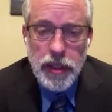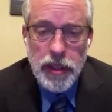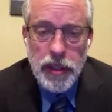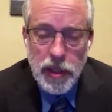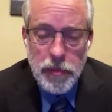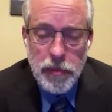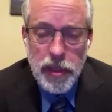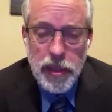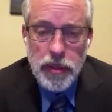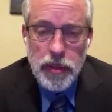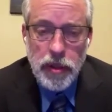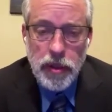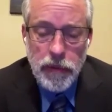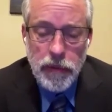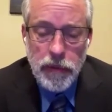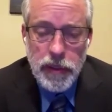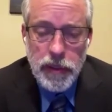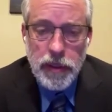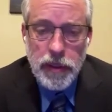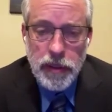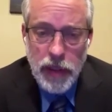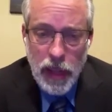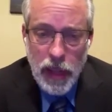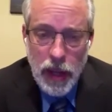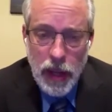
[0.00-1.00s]
in some of the
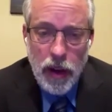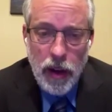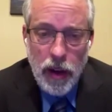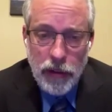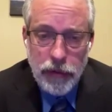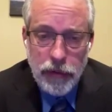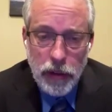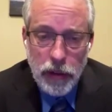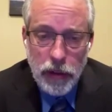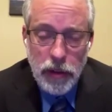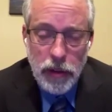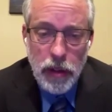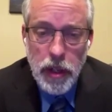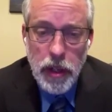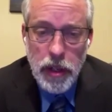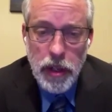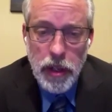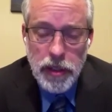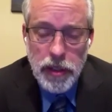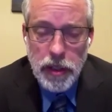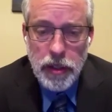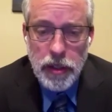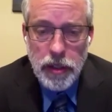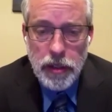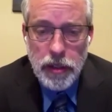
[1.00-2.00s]
services they offer
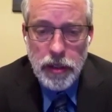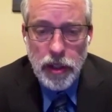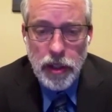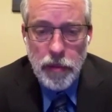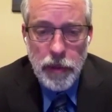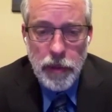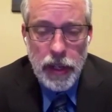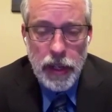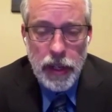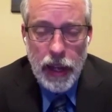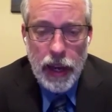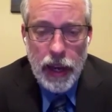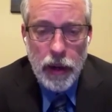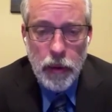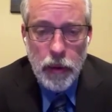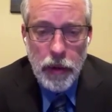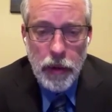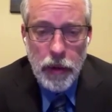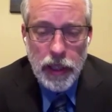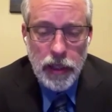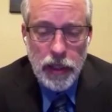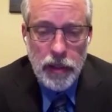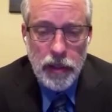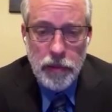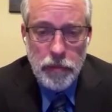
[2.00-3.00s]
to determine how
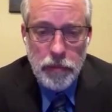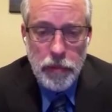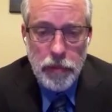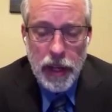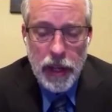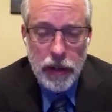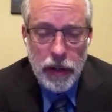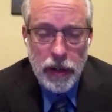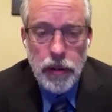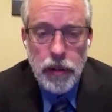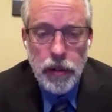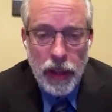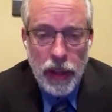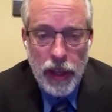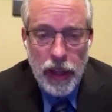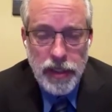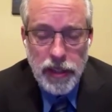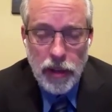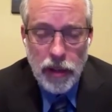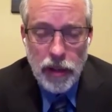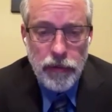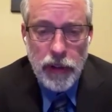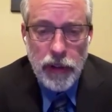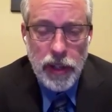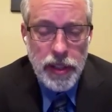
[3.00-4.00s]
we can better
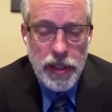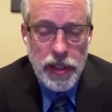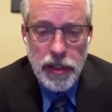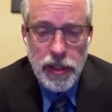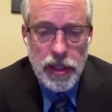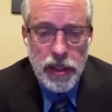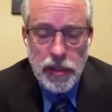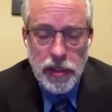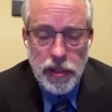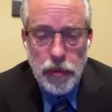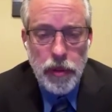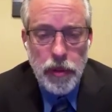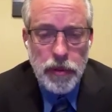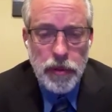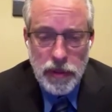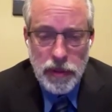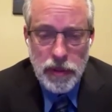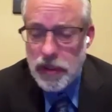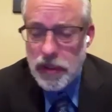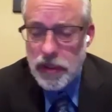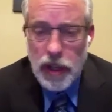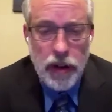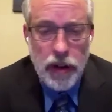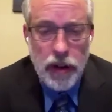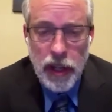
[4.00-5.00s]
utilize our funds as opposed
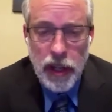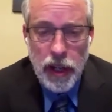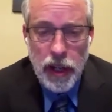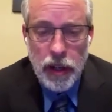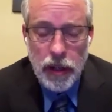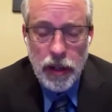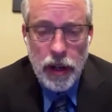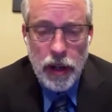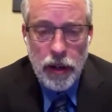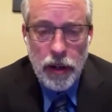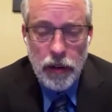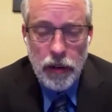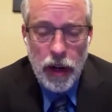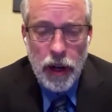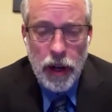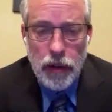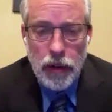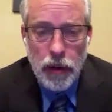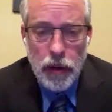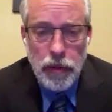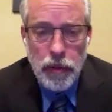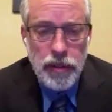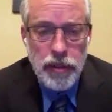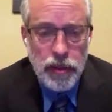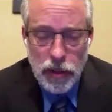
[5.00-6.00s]
to starting
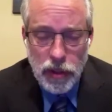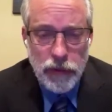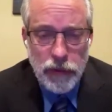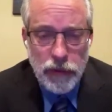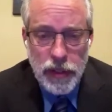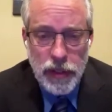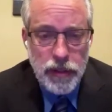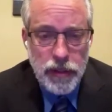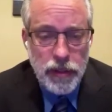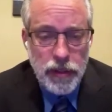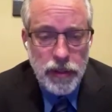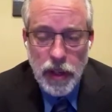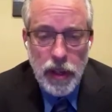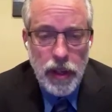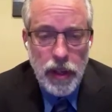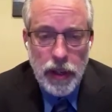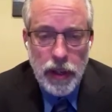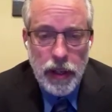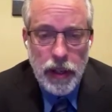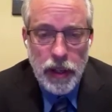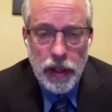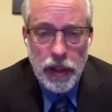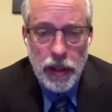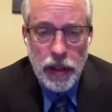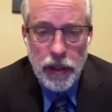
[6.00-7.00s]
our own service
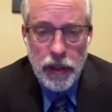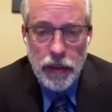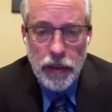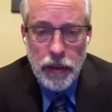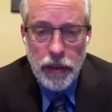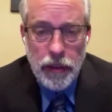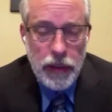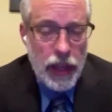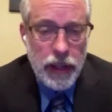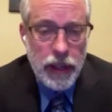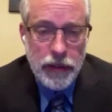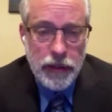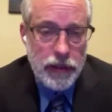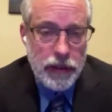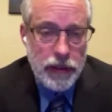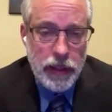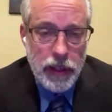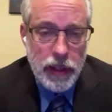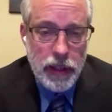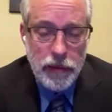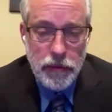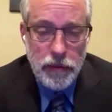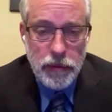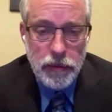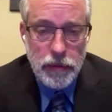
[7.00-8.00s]
that
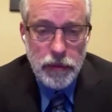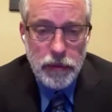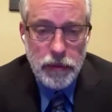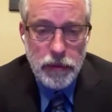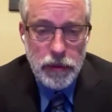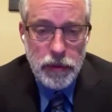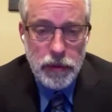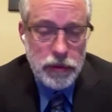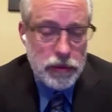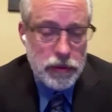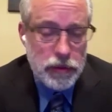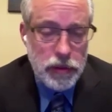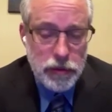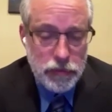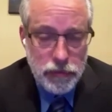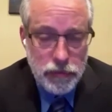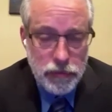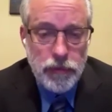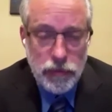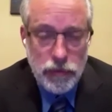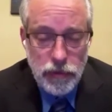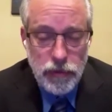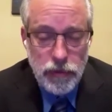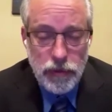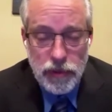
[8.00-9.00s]
could
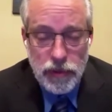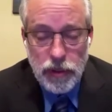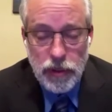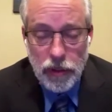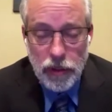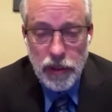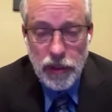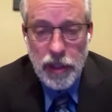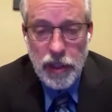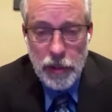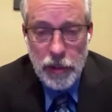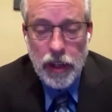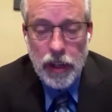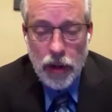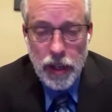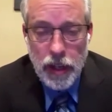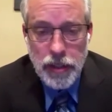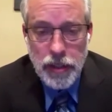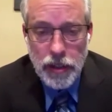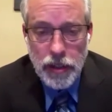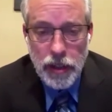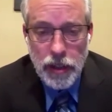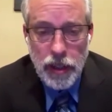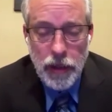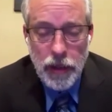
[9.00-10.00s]
certainly be
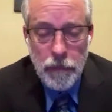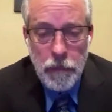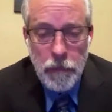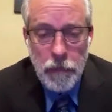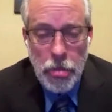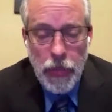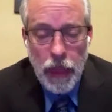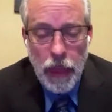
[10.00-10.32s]
costly.